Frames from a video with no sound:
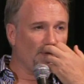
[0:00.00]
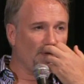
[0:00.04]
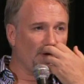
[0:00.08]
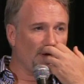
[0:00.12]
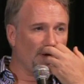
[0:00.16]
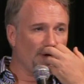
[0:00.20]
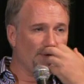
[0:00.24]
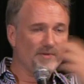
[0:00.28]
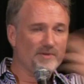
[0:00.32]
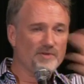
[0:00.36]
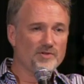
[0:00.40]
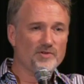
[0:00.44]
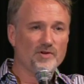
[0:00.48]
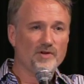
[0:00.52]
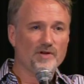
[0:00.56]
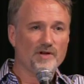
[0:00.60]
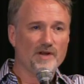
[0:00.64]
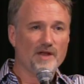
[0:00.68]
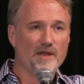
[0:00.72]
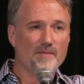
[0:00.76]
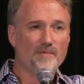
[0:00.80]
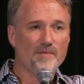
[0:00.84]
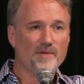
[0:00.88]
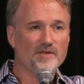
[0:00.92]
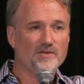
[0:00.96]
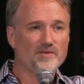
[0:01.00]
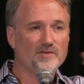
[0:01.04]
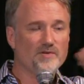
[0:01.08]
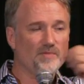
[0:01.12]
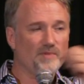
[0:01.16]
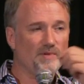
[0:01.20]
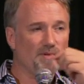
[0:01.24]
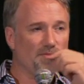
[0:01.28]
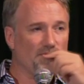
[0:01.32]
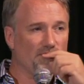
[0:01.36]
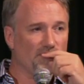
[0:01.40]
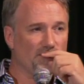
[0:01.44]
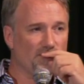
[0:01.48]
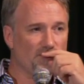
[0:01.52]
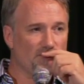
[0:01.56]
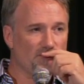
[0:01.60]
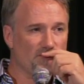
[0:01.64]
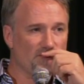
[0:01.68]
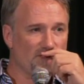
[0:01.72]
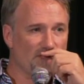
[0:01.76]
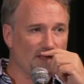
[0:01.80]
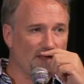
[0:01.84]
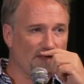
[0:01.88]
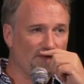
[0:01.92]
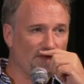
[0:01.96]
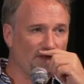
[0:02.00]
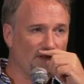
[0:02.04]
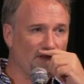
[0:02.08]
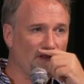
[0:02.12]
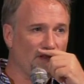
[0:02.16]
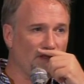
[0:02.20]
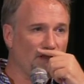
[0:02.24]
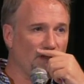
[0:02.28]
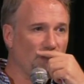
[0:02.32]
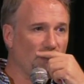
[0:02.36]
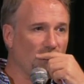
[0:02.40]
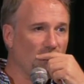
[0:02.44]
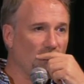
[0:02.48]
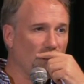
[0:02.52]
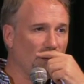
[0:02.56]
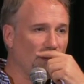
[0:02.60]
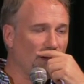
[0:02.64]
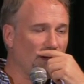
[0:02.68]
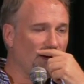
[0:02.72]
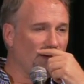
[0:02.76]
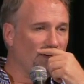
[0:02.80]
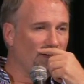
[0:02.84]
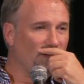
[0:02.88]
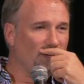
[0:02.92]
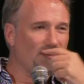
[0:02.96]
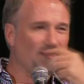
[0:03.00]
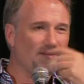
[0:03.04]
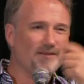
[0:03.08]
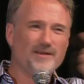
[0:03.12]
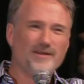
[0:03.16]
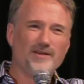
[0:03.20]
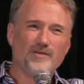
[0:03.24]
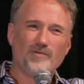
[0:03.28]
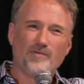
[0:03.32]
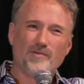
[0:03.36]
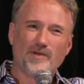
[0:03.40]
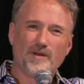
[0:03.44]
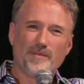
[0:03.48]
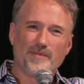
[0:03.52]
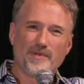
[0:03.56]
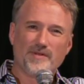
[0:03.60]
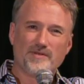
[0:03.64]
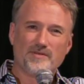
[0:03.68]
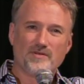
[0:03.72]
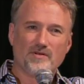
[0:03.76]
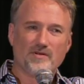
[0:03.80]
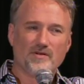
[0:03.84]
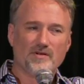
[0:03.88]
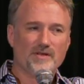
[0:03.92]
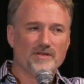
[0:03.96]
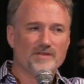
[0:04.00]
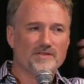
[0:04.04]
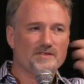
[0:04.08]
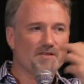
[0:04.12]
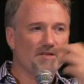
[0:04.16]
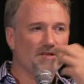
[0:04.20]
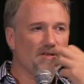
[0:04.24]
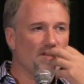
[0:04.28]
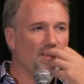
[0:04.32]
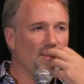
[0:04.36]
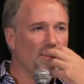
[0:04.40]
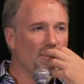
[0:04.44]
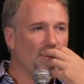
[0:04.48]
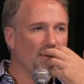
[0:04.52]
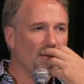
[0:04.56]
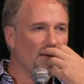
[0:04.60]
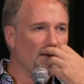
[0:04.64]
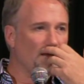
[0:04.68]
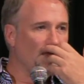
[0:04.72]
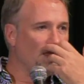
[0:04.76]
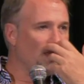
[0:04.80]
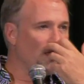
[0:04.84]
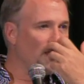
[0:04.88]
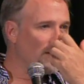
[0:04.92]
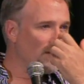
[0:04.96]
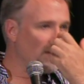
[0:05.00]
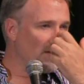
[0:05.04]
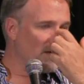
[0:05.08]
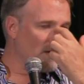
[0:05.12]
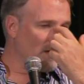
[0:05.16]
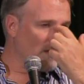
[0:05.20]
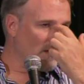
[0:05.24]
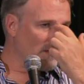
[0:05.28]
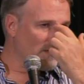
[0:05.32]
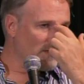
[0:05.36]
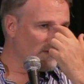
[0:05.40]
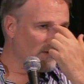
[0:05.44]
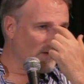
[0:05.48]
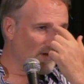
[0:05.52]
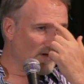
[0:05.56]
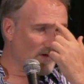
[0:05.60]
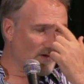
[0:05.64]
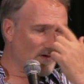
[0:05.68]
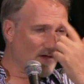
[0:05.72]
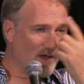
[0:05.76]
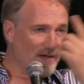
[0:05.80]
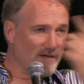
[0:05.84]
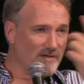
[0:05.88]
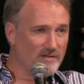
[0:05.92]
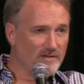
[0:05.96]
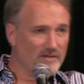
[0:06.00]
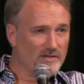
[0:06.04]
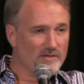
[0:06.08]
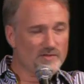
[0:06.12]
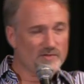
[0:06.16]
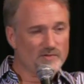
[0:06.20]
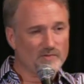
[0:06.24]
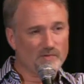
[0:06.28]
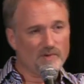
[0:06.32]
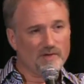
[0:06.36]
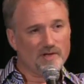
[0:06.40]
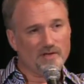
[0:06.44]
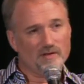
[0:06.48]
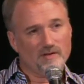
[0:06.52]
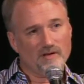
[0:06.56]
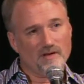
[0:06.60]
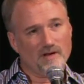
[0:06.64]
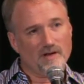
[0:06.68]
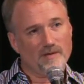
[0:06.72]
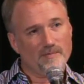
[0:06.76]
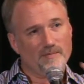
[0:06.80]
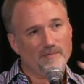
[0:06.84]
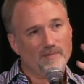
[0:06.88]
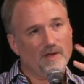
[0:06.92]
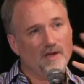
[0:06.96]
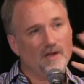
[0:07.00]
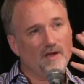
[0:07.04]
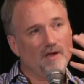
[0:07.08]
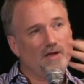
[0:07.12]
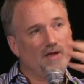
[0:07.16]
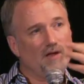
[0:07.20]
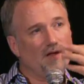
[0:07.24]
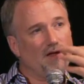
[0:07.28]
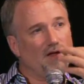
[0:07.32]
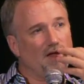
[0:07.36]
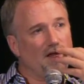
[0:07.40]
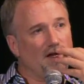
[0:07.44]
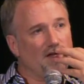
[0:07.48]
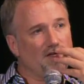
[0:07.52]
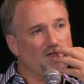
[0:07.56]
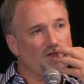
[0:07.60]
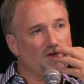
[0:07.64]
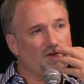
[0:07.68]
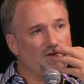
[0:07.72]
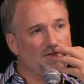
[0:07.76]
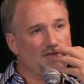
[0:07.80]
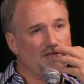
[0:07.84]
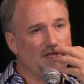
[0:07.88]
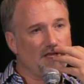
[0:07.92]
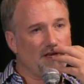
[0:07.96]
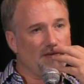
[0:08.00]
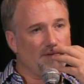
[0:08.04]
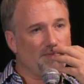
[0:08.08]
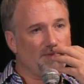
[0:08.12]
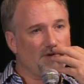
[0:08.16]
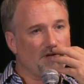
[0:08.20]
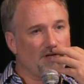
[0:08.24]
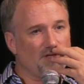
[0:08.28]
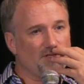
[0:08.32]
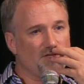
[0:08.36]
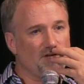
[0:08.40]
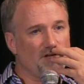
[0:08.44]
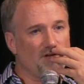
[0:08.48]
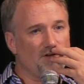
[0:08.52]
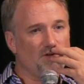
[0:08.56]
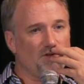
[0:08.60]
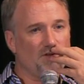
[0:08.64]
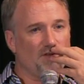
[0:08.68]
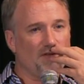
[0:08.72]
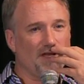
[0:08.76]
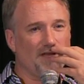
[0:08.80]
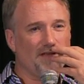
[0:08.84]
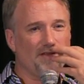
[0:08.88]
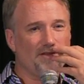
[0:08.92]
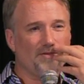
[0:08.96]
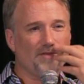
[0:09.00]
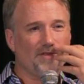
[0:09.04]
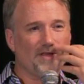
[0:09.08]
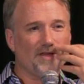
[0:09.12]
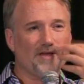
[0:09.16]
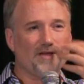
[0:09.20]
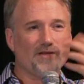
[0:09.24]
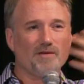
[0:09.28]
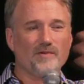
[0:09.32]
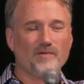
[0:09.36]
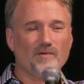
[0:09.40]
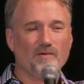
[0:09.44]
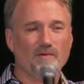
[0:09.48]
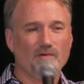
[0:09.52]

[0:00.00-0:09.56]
I'd been turned down by 2 people to shoot 7, and I thought, you know, what about Darius? And so I took his reel and I showed it to the head of production at New Line. They were like,